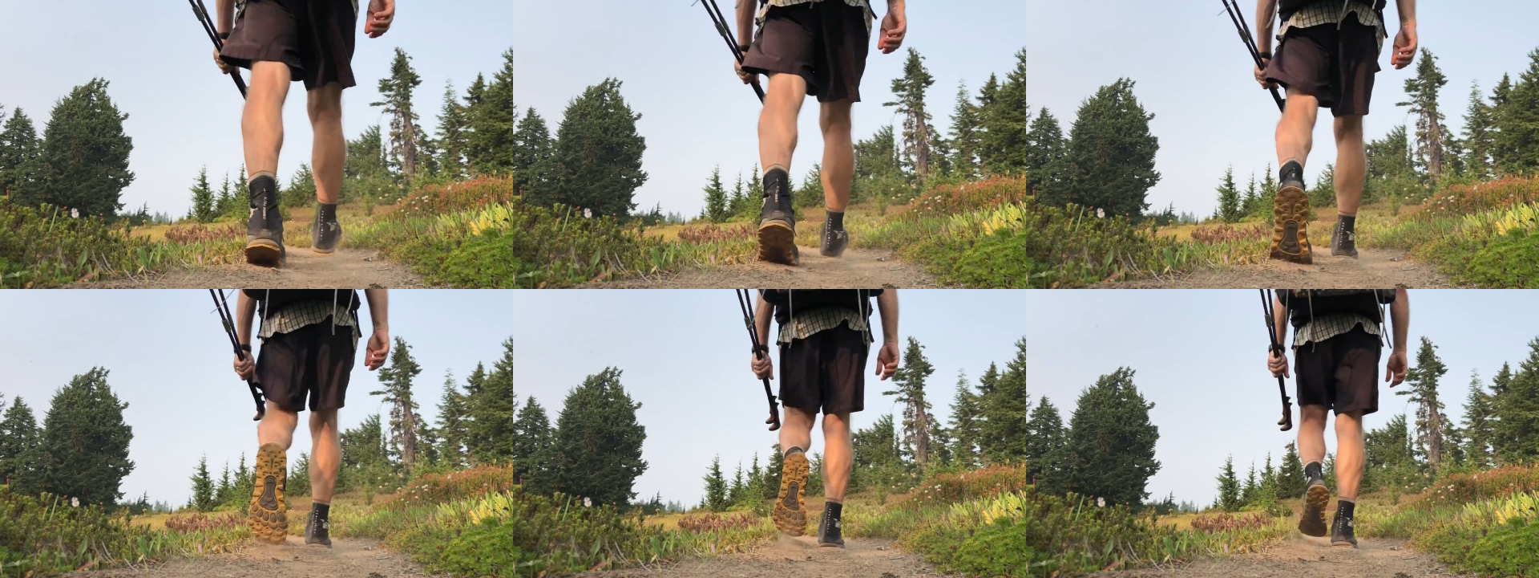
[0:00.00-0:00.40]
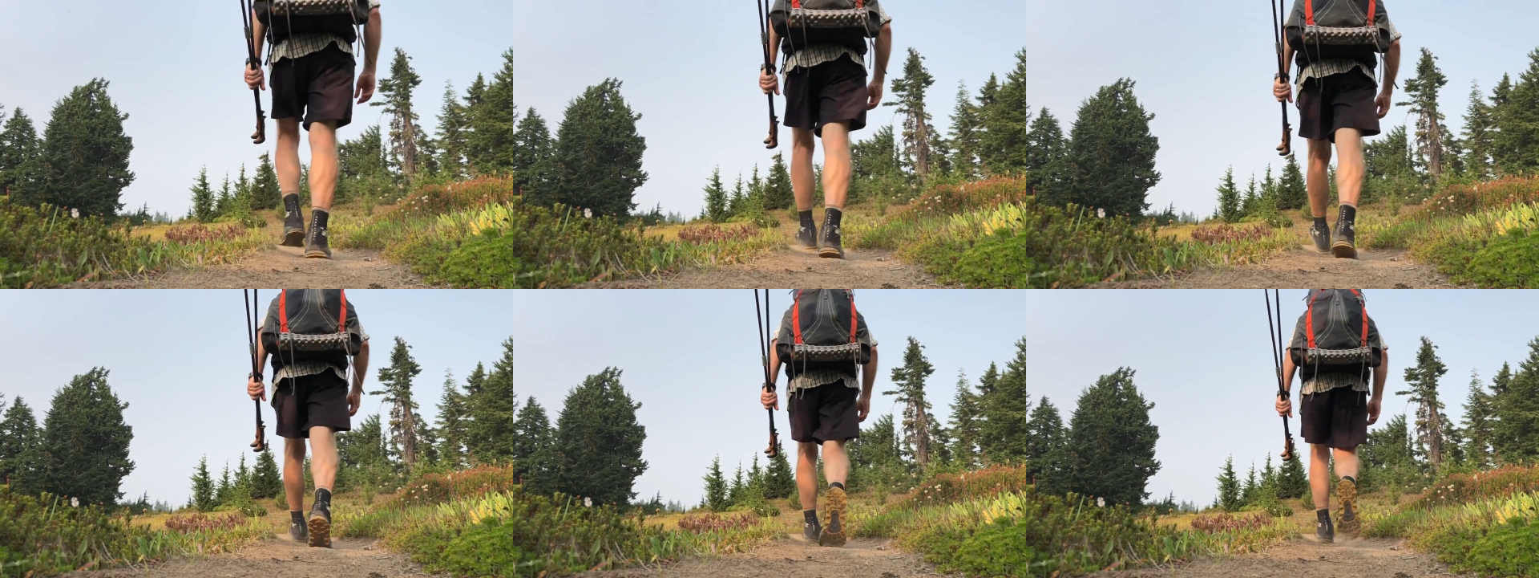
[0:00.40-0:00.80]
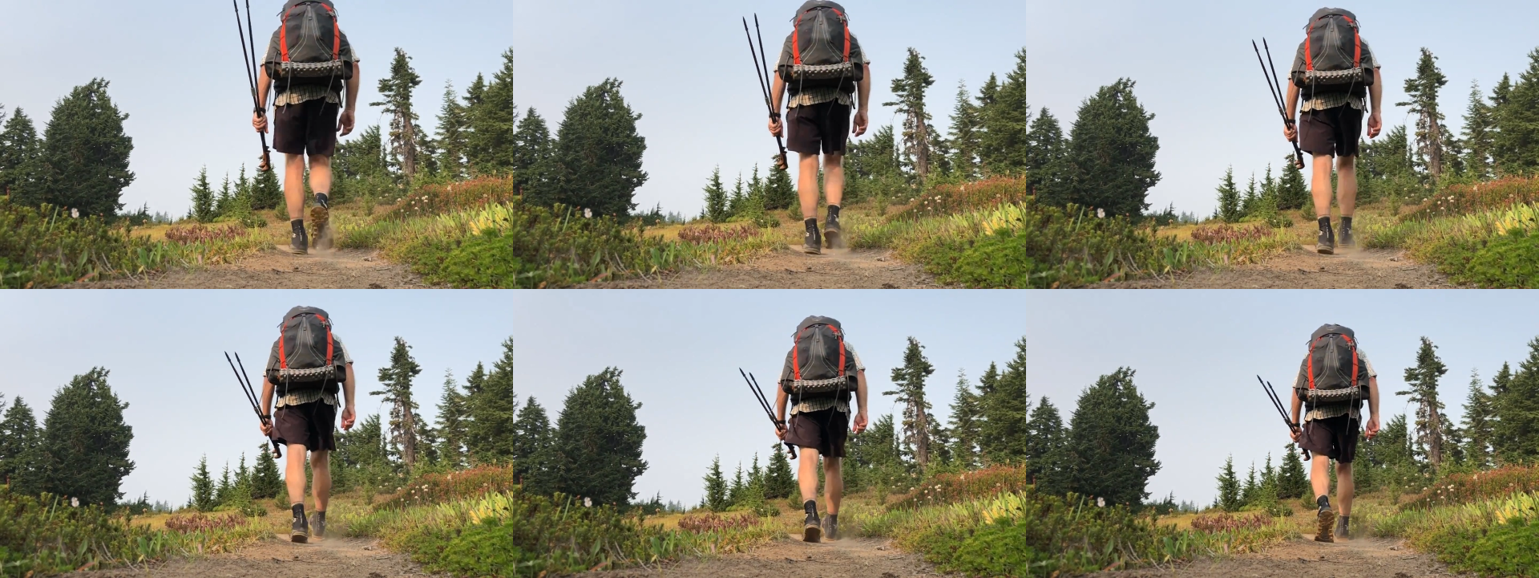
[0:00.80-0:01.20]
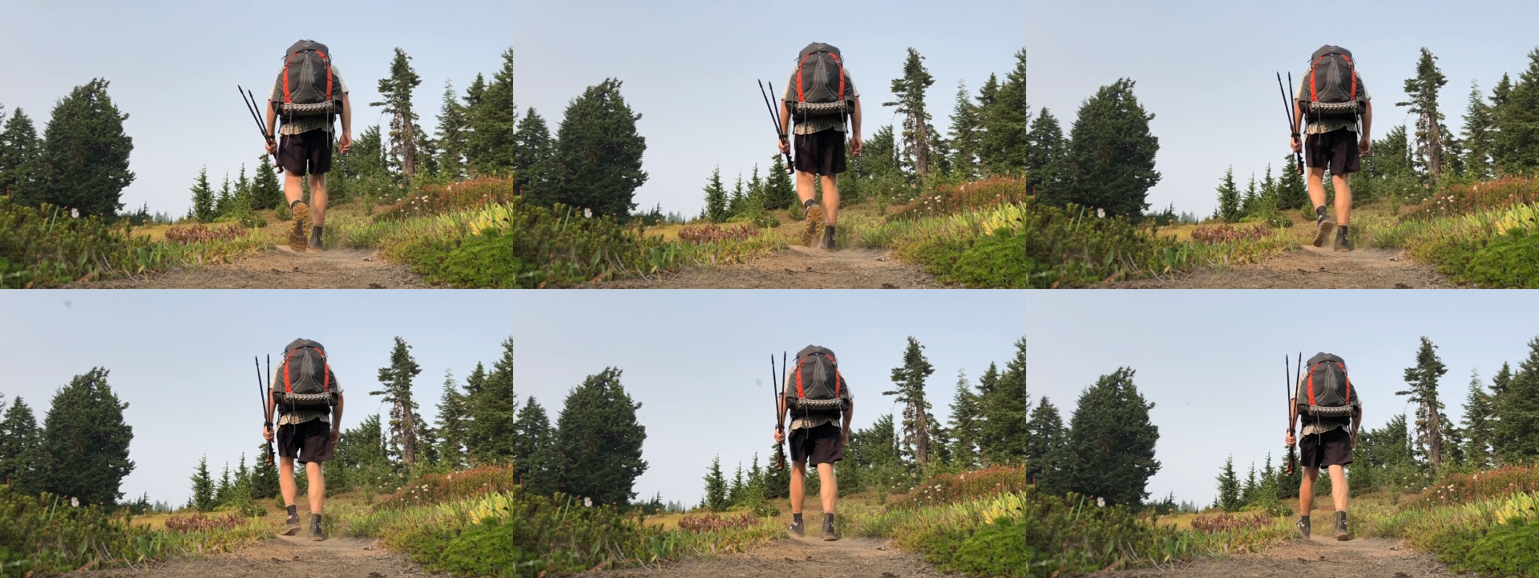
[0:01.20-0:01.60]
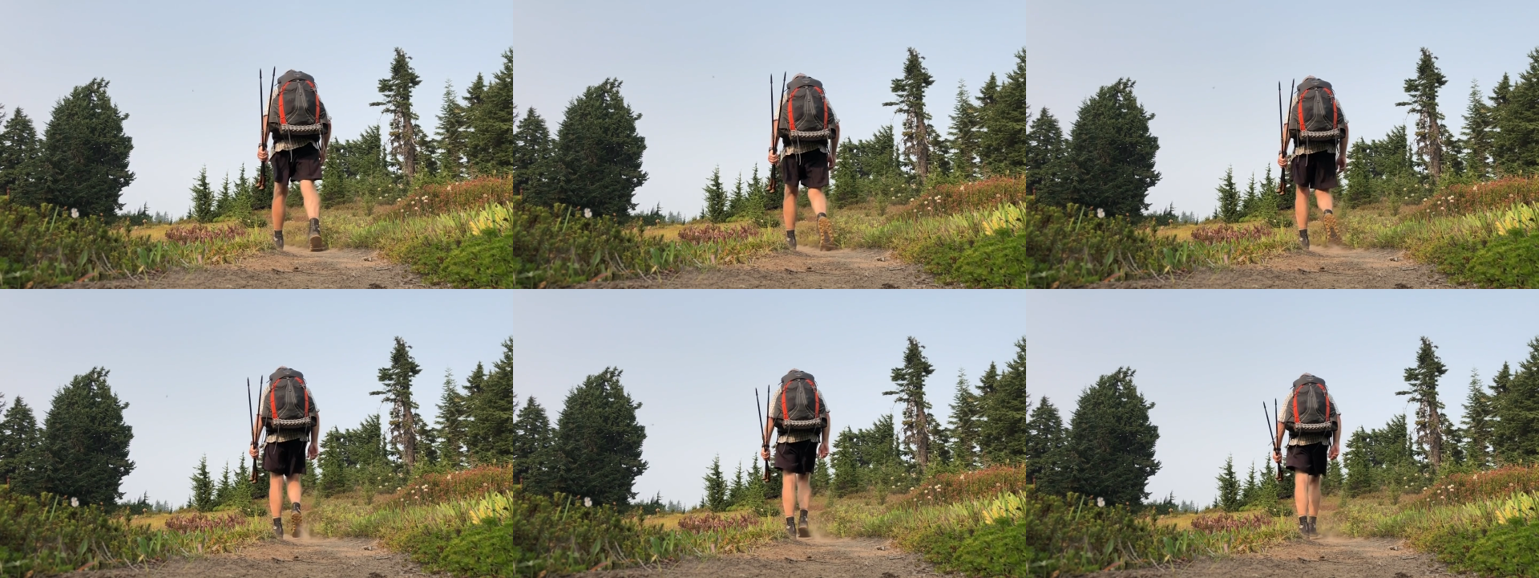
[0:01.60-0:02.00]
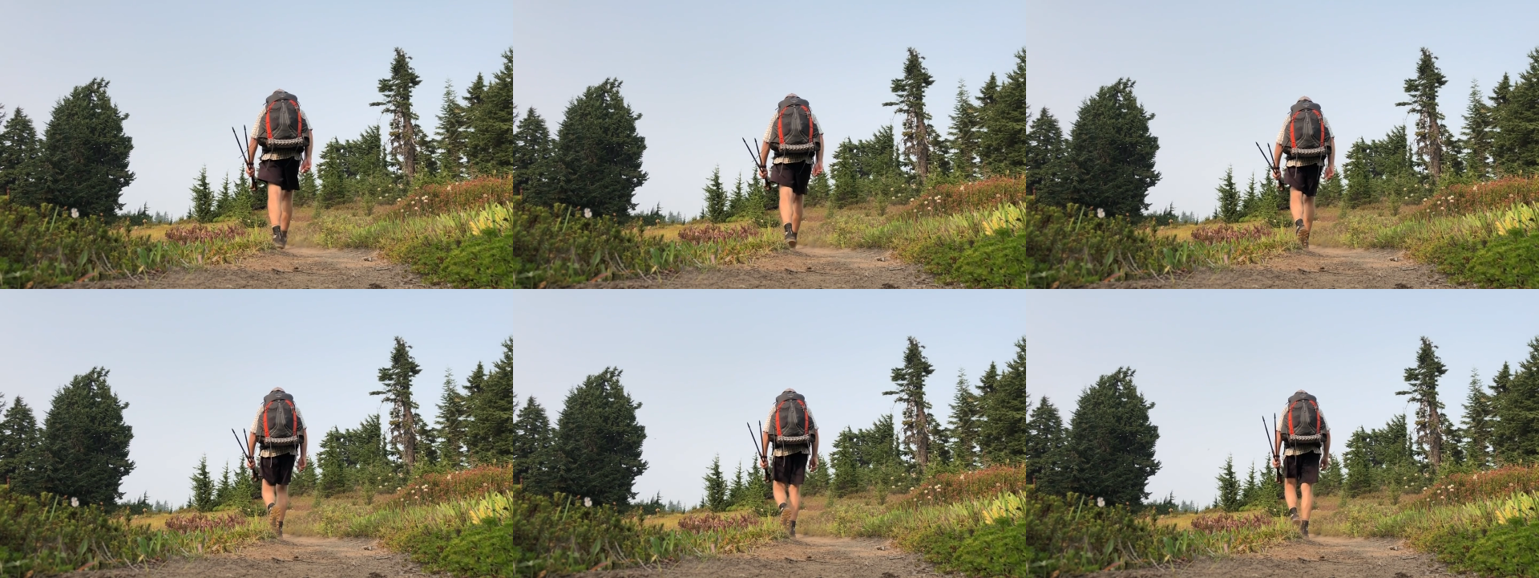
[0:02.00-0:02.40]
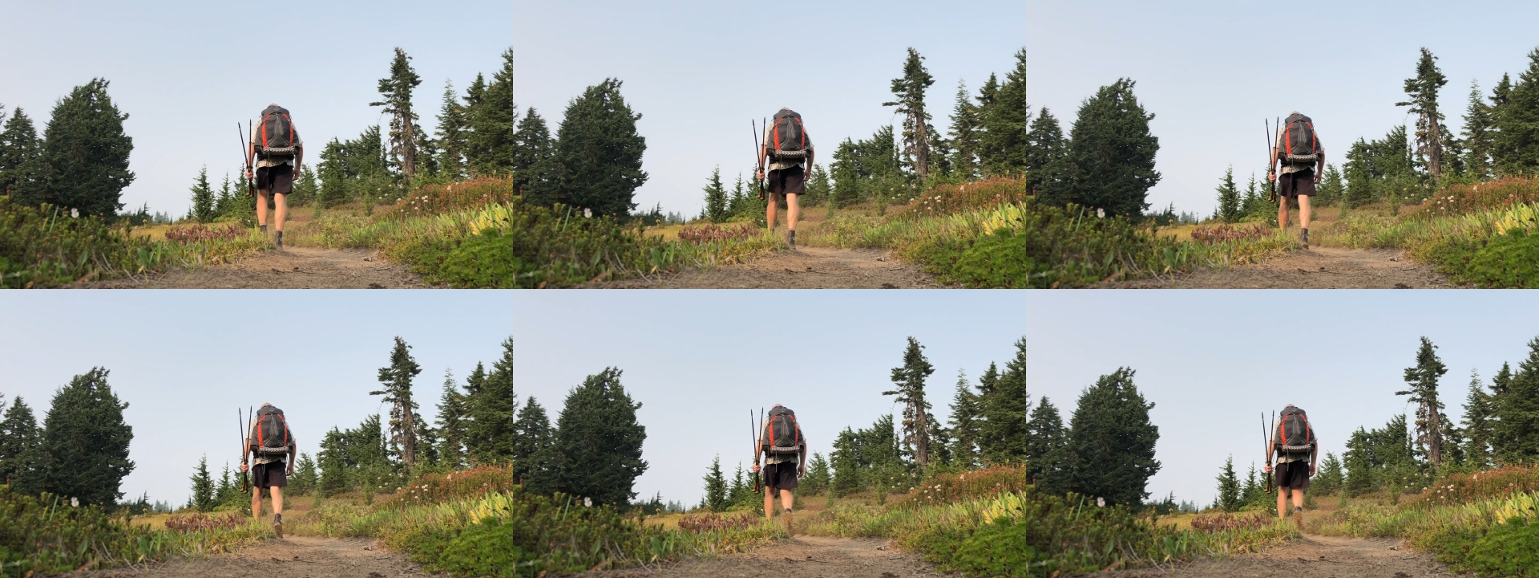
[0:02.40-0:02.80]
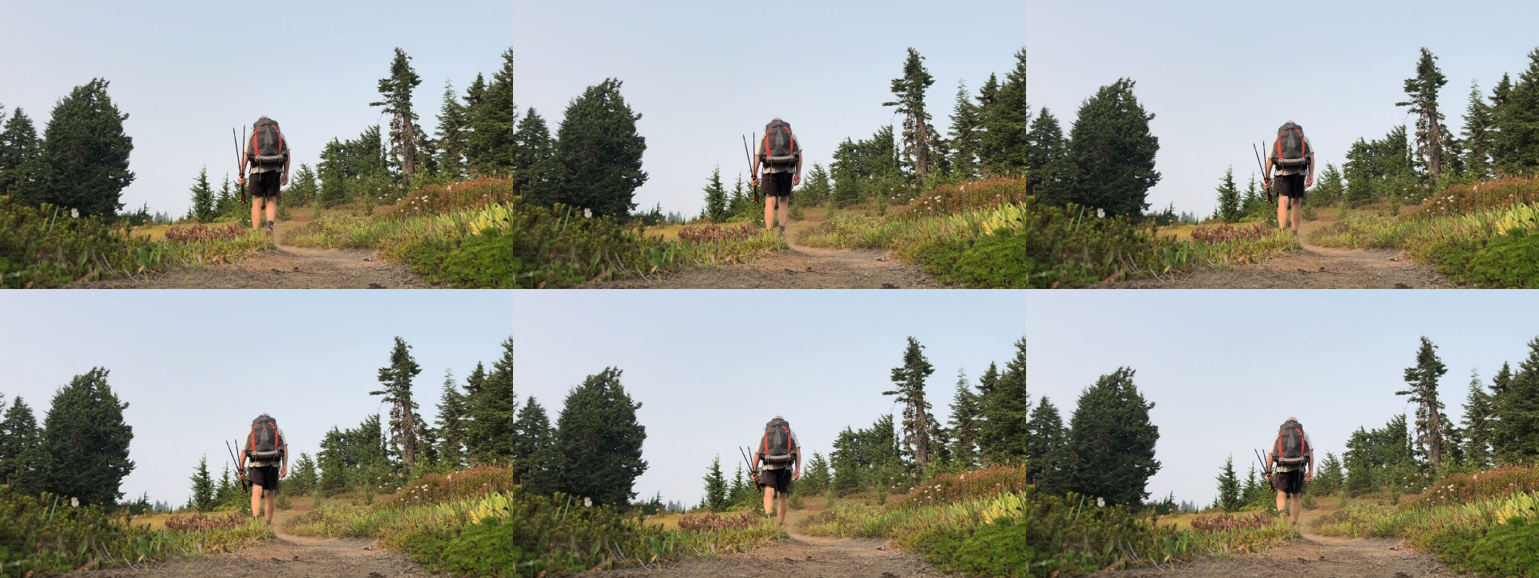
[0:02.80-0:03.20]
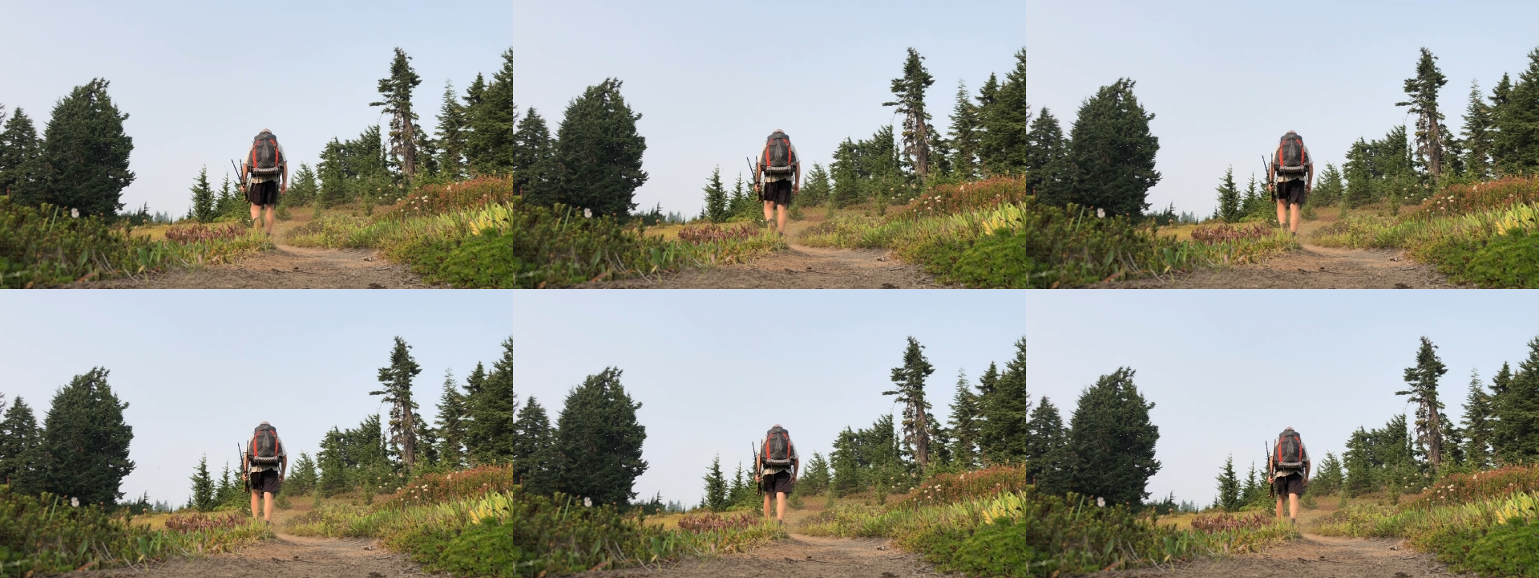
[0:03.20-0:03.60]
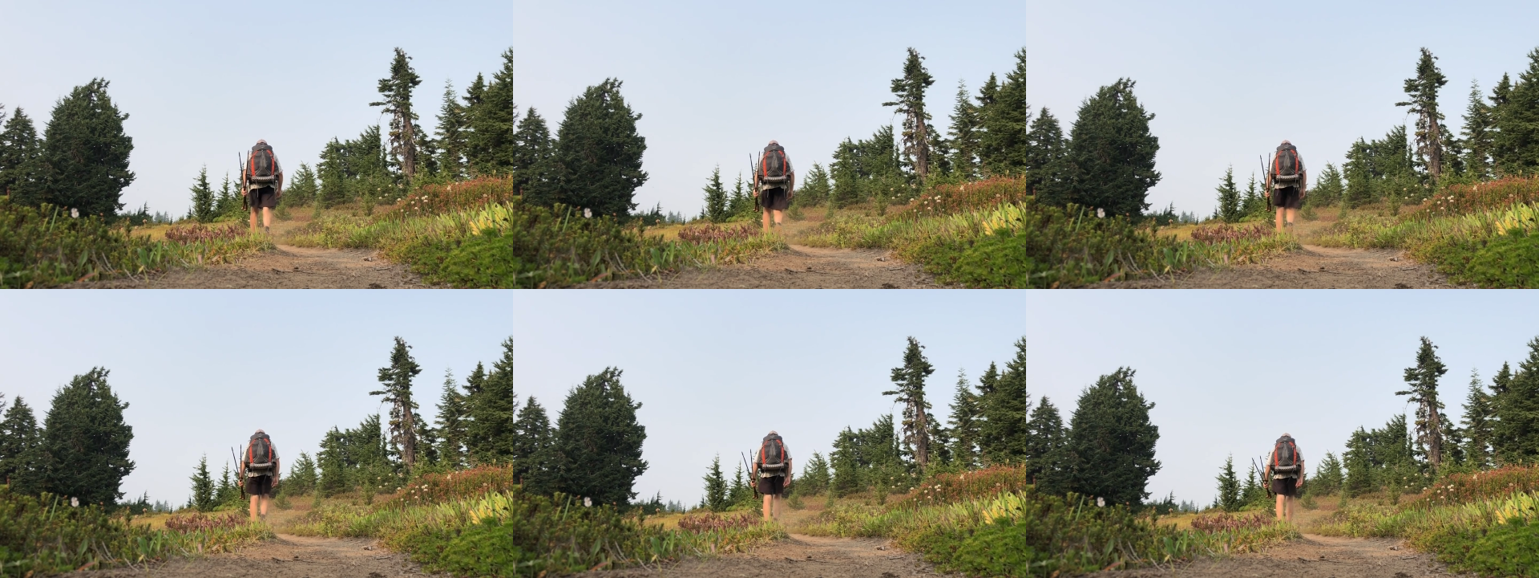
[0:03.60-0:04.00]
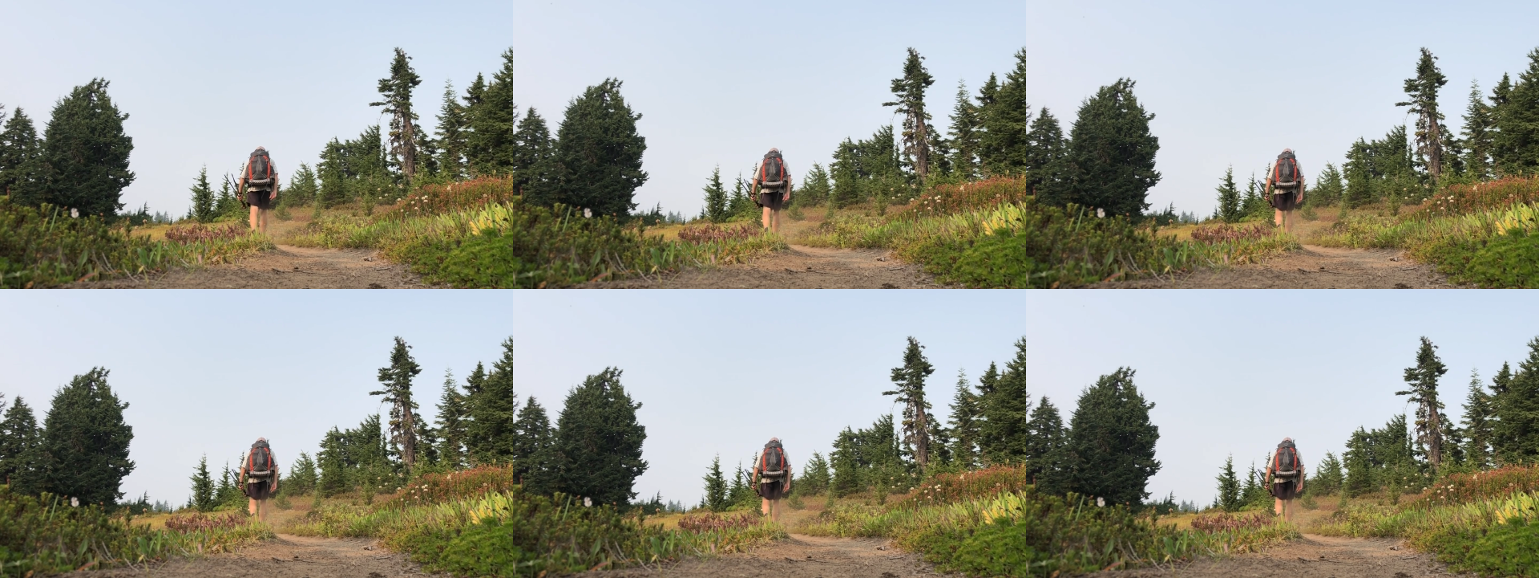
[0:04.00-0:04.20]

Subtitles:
[unreadable: no face in view]